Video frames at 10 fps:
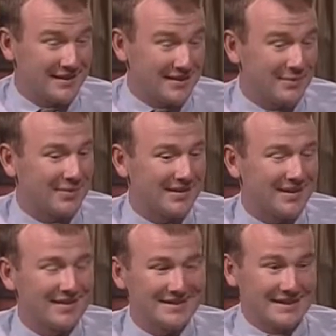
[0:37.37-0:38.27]

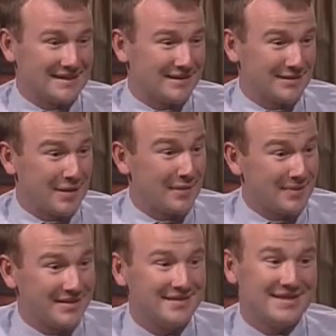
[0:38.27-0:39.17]
implant is a
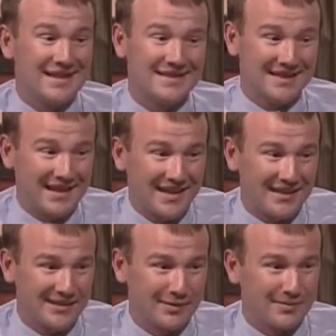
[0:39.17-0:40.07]
piece of
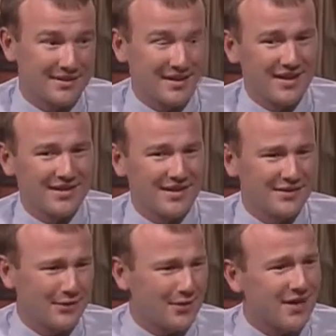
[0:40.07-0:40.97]
titanium, kind of
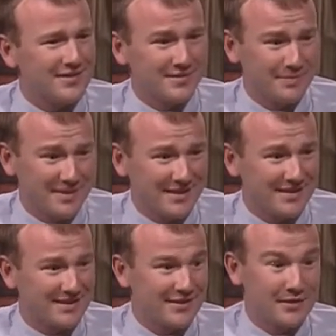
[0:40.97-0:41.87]
like the rods and
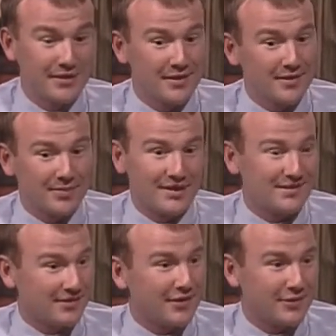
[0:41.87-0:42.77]
pins that are
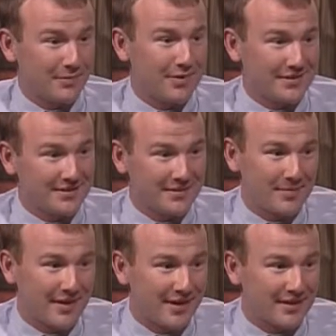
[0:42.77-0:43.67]
placed in other parts of the
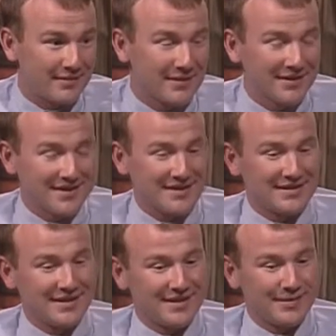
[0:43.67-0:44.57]
body.
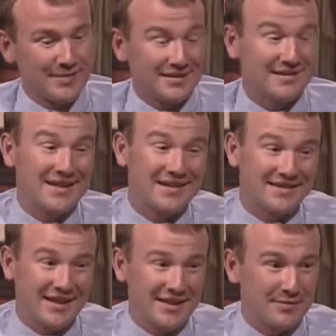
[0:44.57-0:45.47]
This piece of
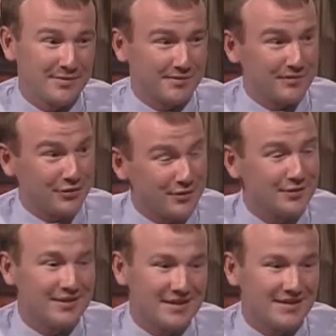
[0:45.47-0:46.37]
titanium,
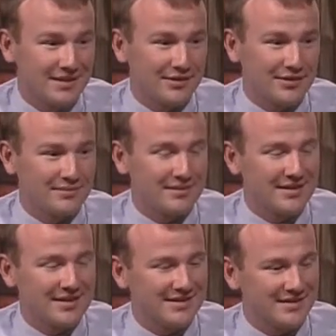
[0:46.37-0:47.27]
usually in dental
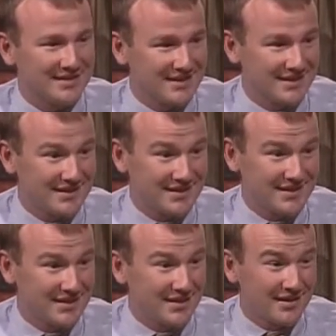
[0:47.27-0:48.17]
instances,
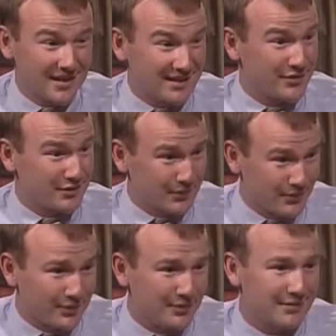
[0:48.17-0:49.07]
is like a
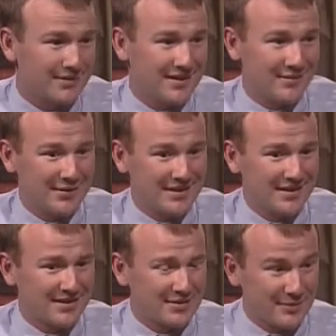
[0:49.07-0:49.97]
screw, and we
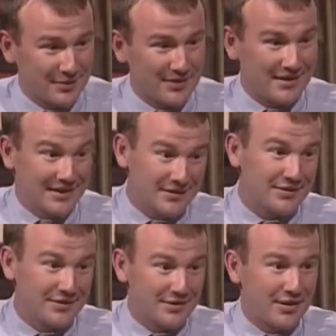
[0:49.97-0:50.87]
can actually put it
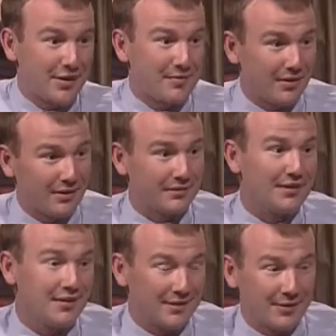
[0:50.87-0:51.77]
into a jawbone,
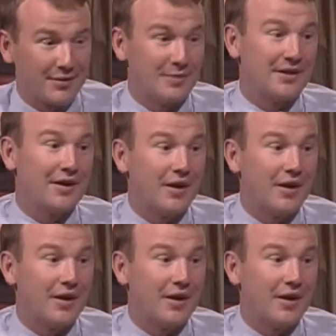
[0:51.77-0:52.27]
whether it be the